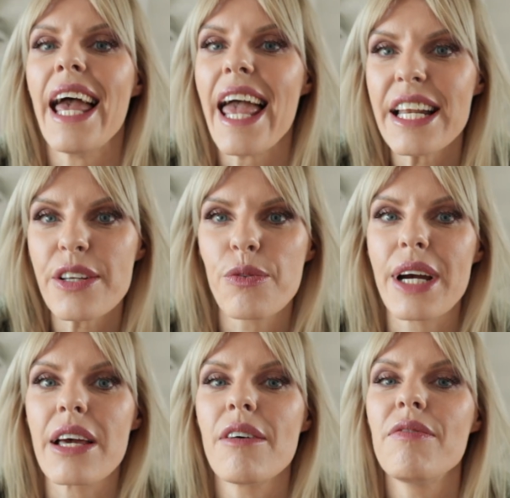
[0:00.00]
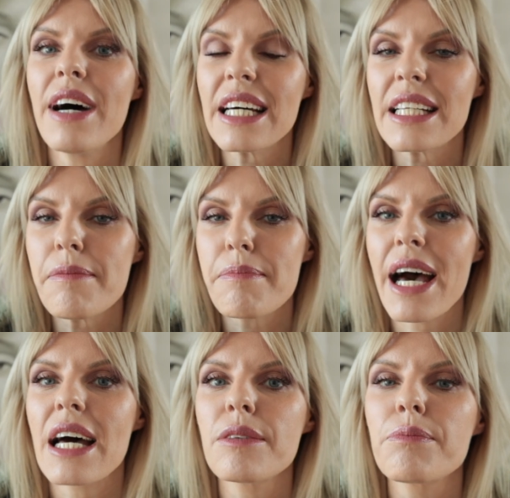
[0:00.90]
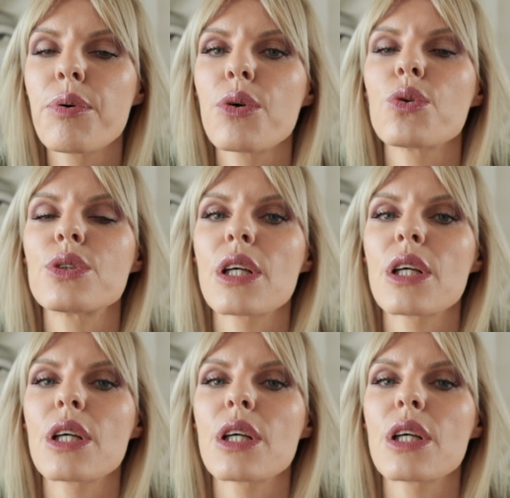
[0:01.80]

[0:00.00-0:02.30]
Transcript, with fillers: Anyway, when a man pulls